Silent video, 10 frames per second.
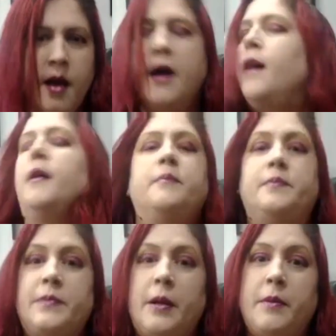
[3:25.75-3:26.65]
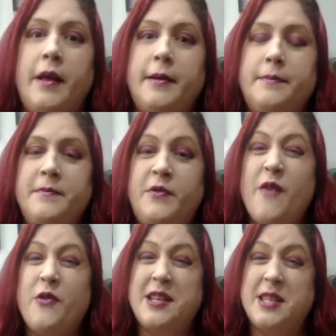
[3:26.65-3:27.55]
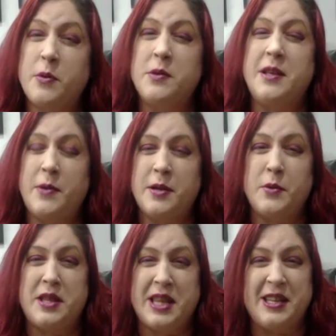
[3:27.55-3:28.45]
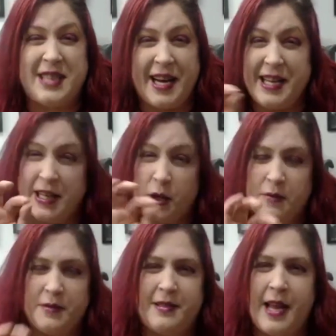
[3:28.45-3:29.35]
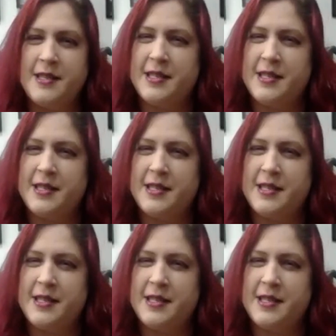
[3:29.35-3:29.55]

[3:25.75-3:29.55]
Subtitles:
I'm like, if you ever get something with little tiny little dead